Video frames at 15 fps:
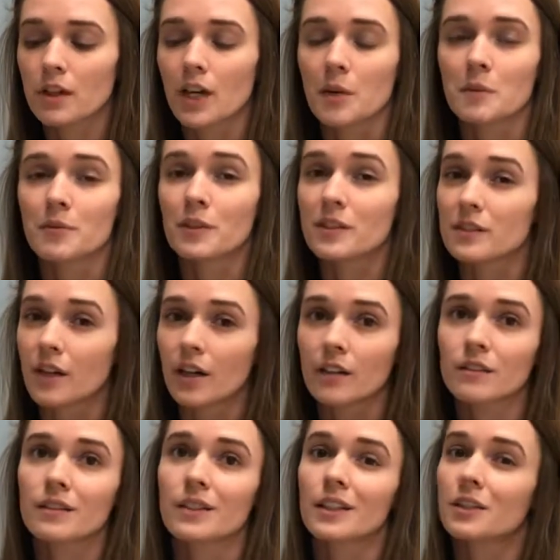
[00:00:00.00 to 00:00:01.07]
If it's
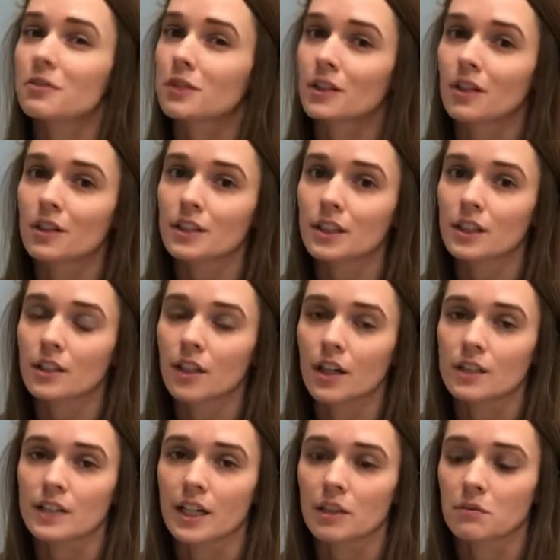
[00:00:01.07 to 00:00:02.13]
not, then it's really hard to get in
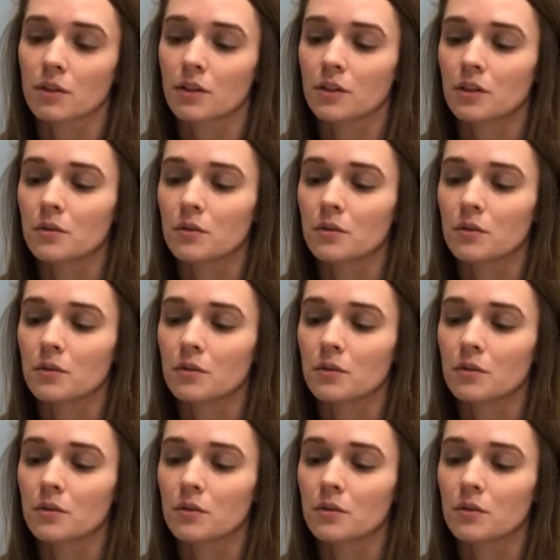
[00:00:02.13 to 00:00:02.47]
contact with you.